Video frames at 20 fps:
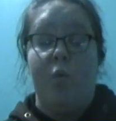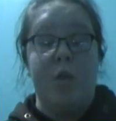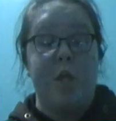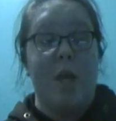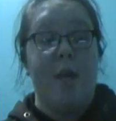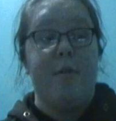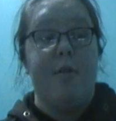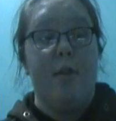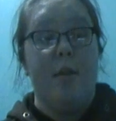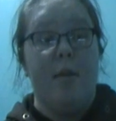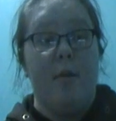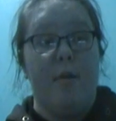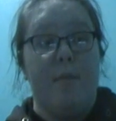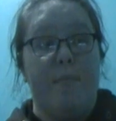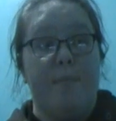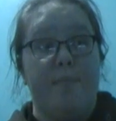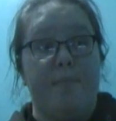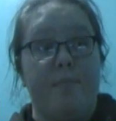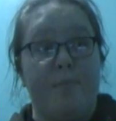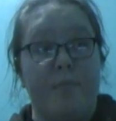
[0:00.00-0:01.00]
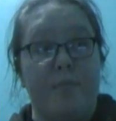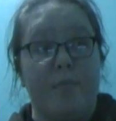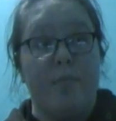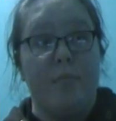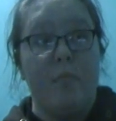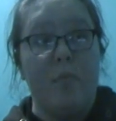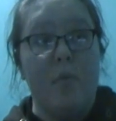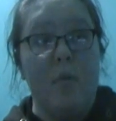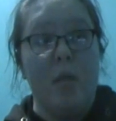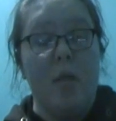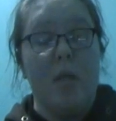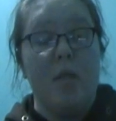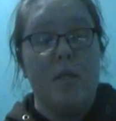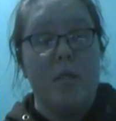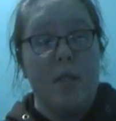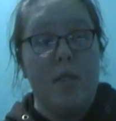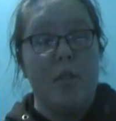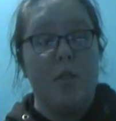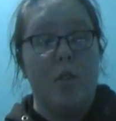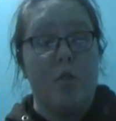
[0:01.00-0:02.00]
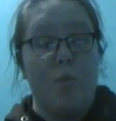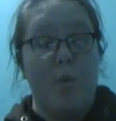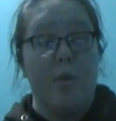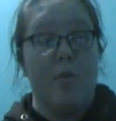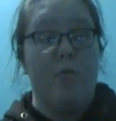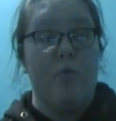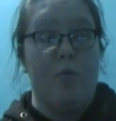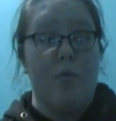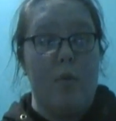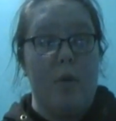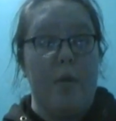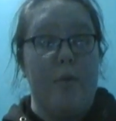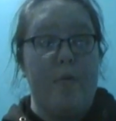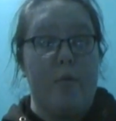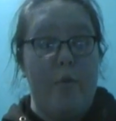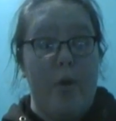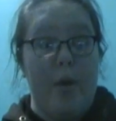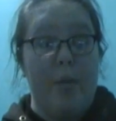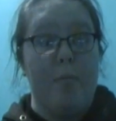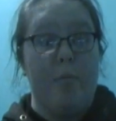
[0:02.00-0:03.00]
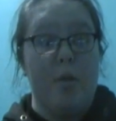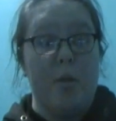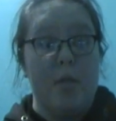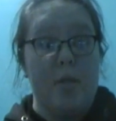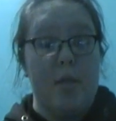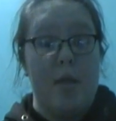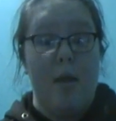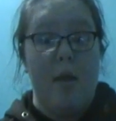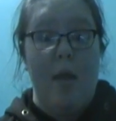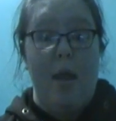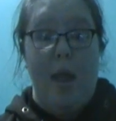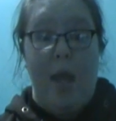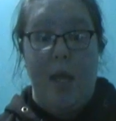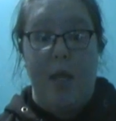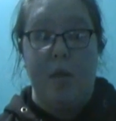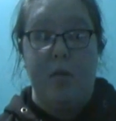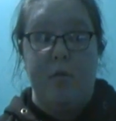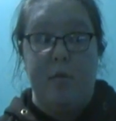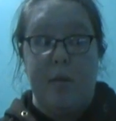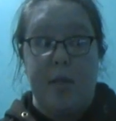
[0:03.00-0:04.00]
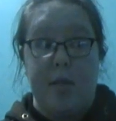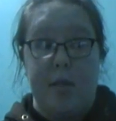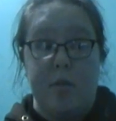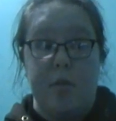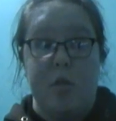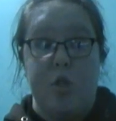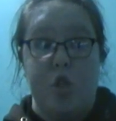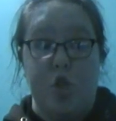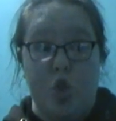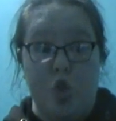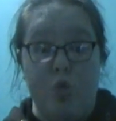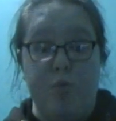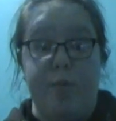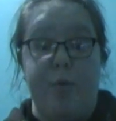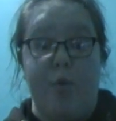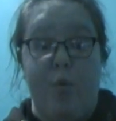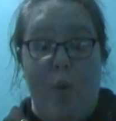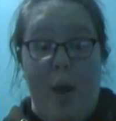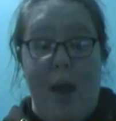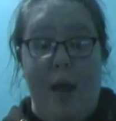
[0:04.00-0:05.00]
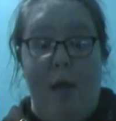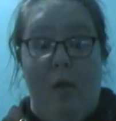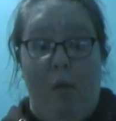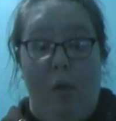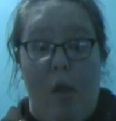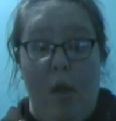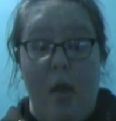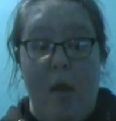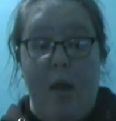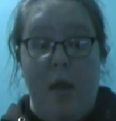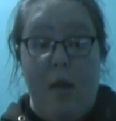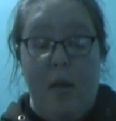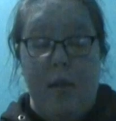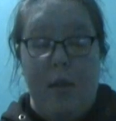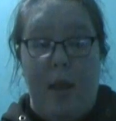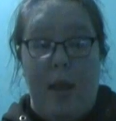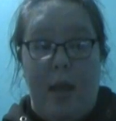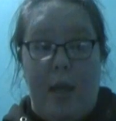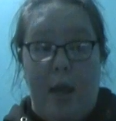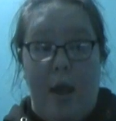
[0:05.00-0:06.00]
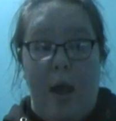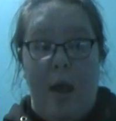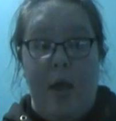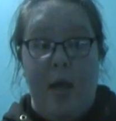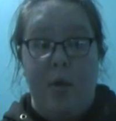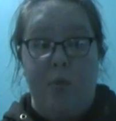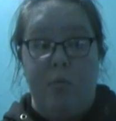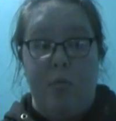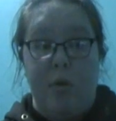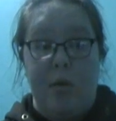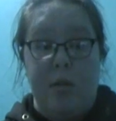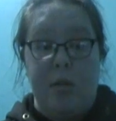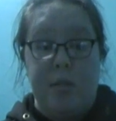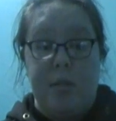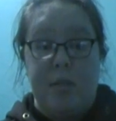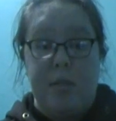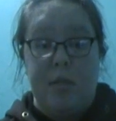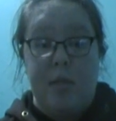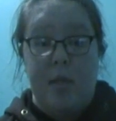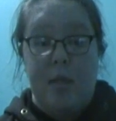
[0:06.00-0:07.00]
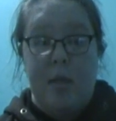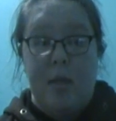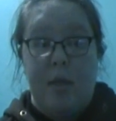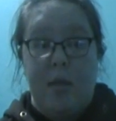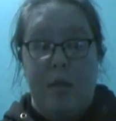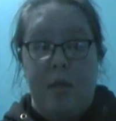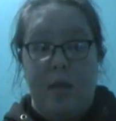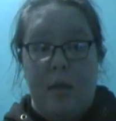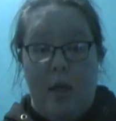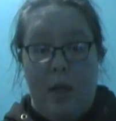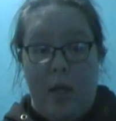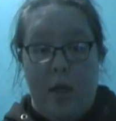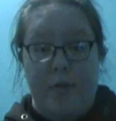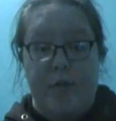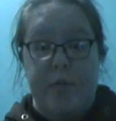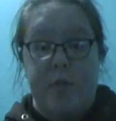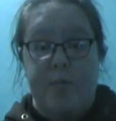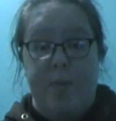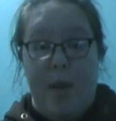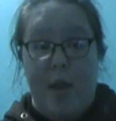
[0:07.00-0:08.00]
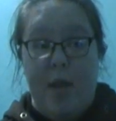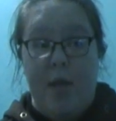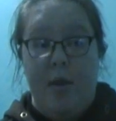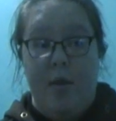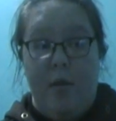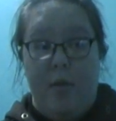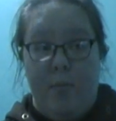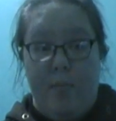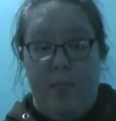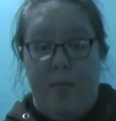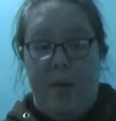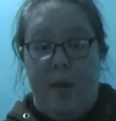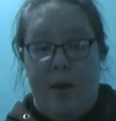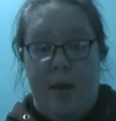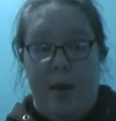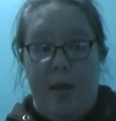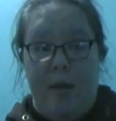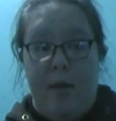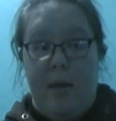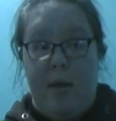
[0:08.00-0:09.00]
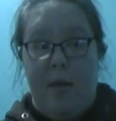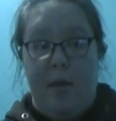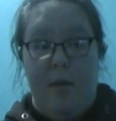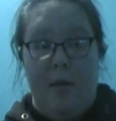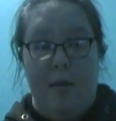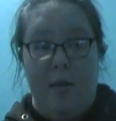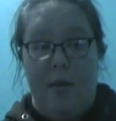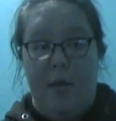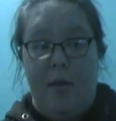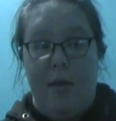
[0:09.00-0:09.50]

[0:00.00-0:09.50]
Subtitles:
Which I think seasons 1 through 3 of The Dragon Prince handled that super well. Like, I was kind of inspired by